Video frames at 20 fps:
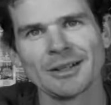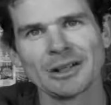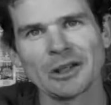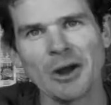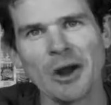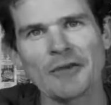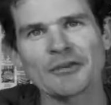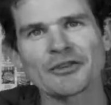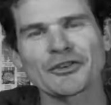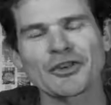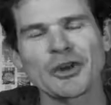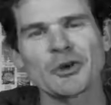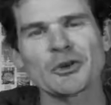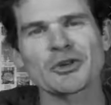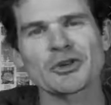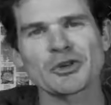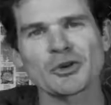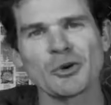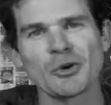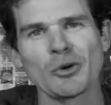Life's so
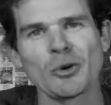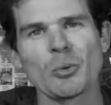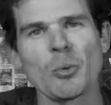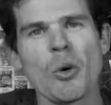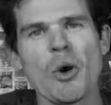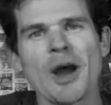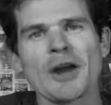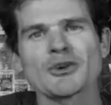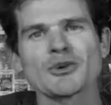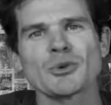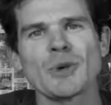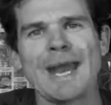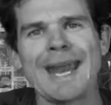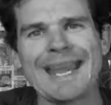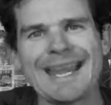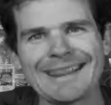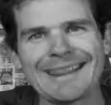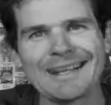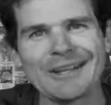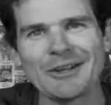short. Why do
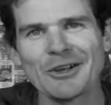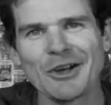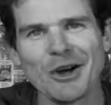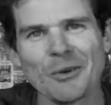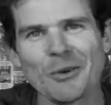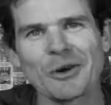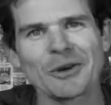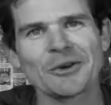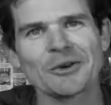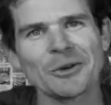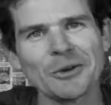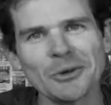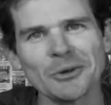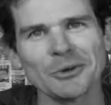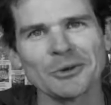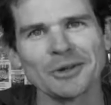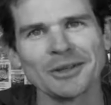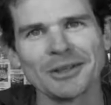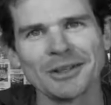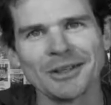anything you don't want to
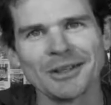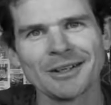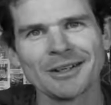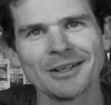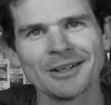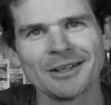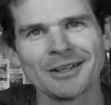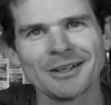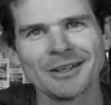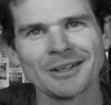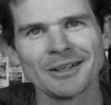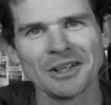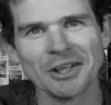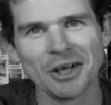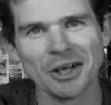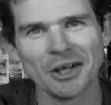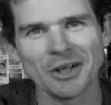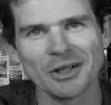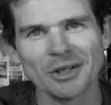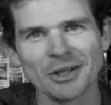do? You
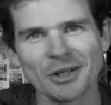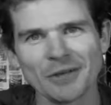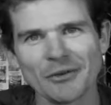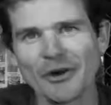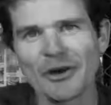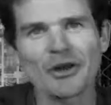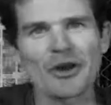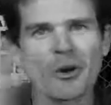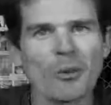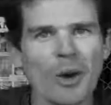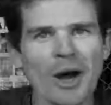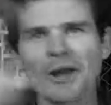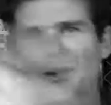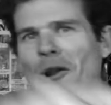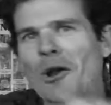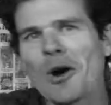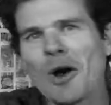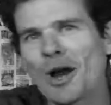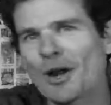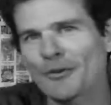know, you've only got one
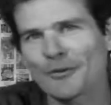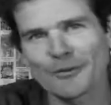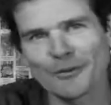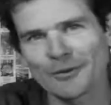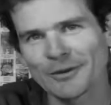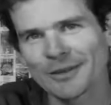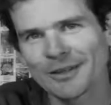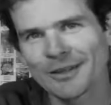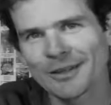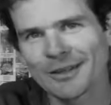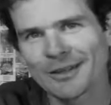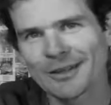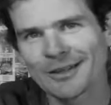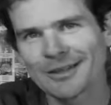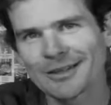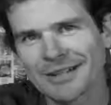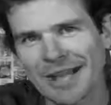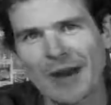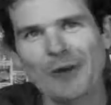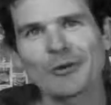life,
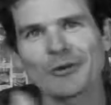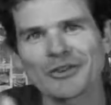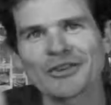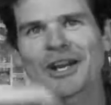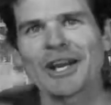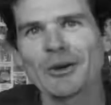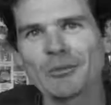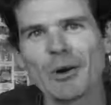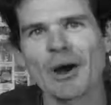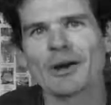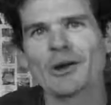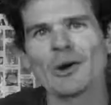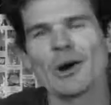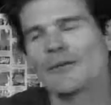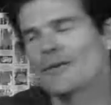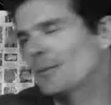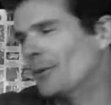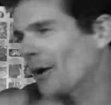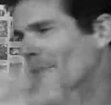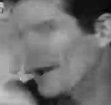guaranteed one
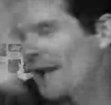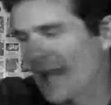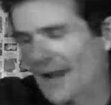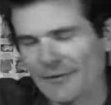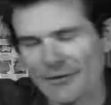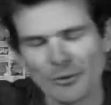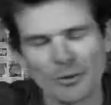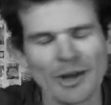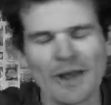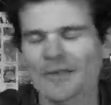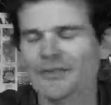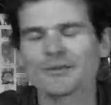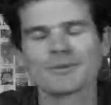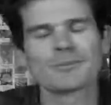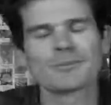life. It might be heaven, that's